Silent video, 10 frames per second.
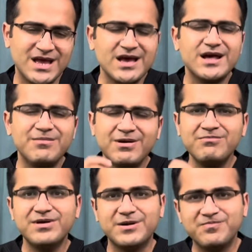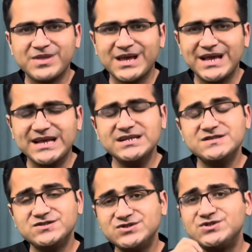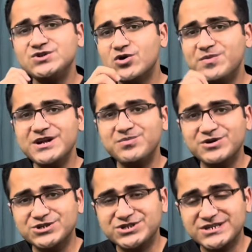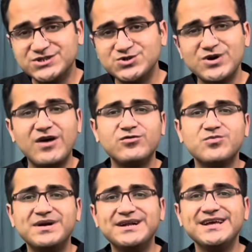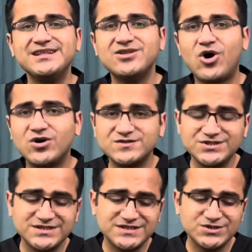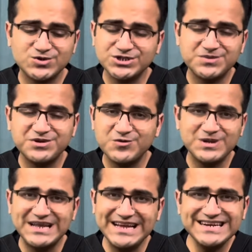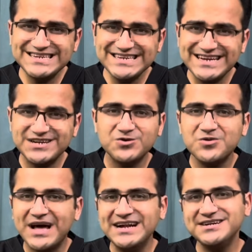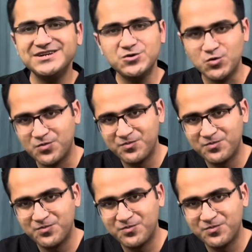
Remember, in COPD patients, you have to maintain the oxygen saturation between 88 to 92